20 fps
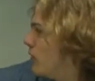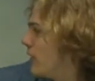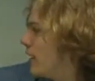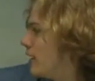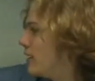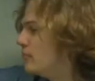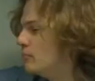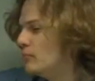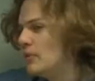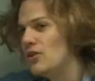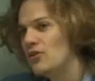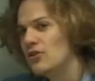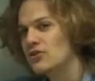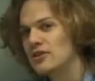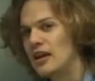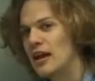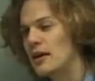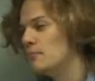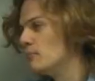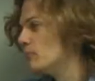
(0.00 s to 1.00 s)
they meet the
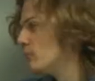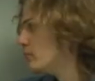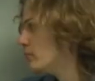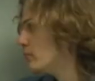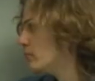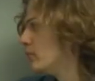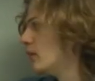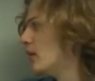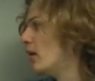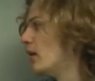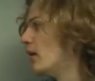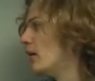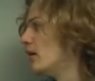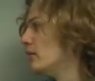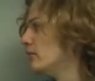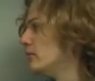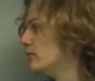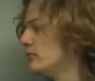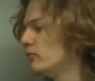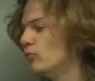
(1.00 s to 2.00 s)
same
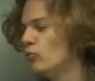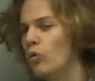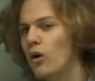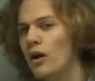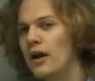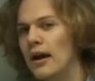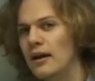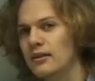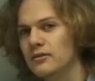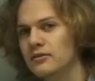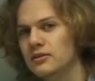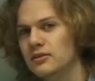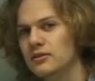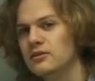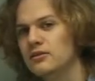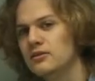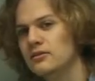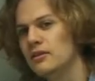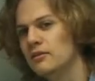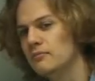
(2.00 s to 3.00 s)

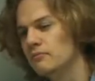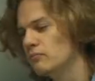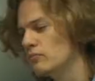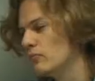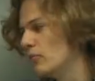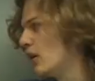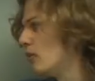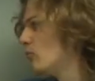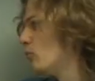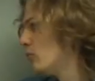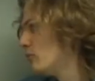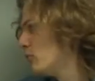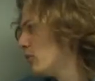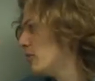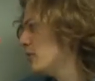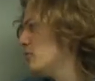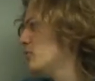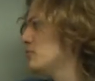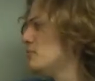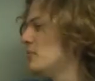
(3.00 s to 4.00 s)
y-axis,
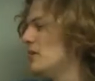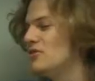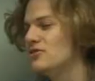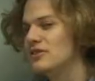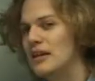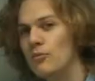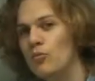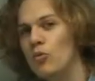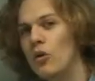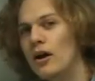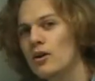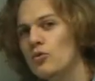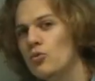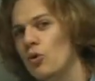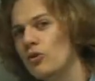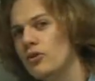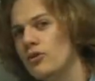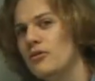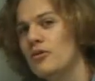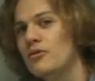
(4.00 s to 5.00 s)
when they meet the same
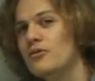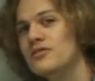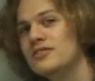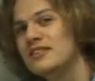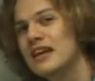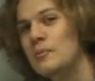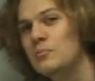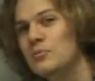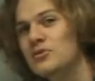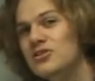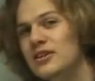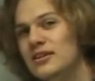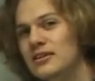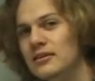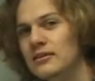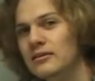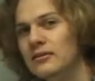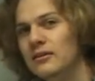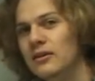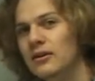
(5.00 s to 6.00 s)
y-coordinate, they're in the same
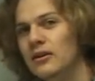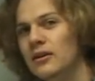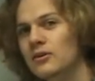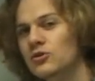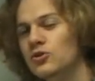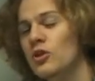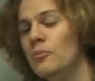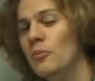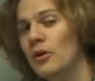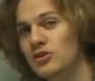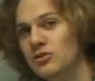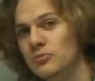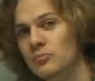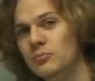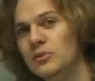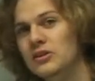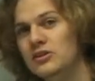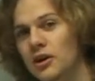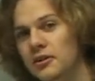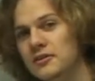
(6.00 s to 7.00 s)
position, so they must
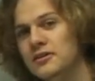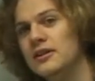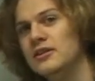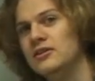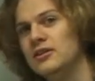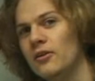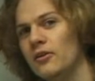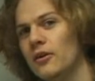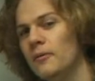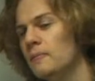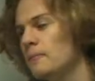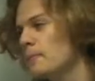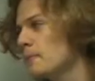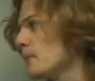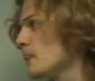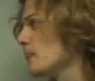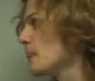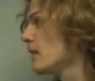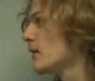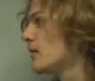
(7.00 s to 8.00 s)
be touching each other.
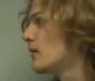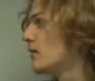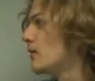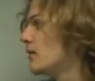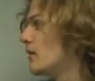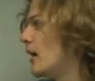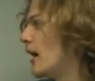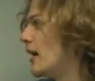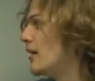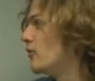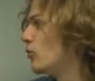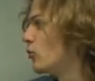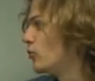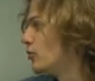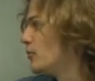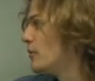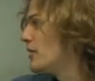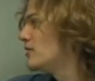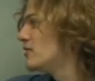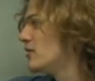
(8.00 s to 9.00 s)
And it also
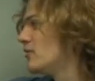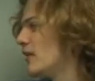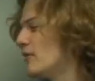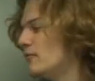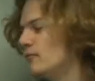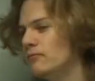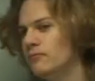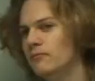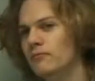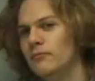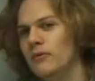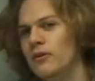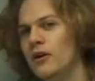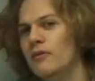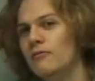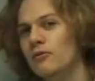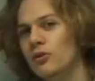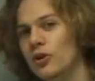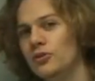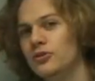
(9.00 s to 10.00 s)
means that their
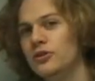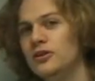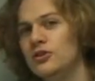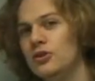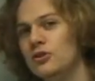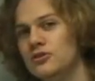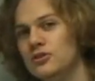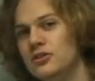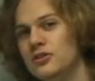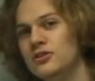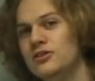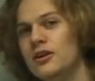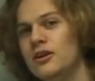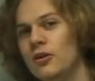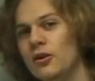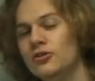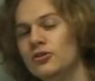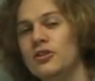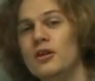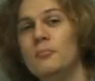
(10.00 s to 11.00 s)
velocity turns into
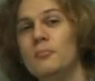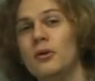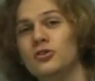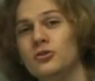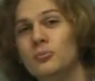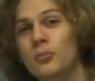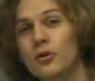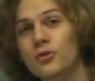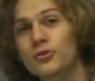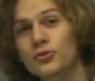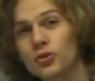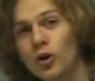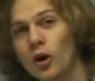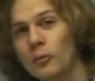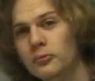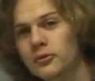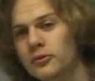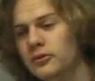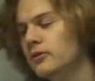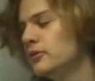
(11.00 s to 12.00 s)
zero, so they must have both
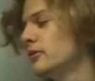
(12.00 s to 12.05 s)
stopped.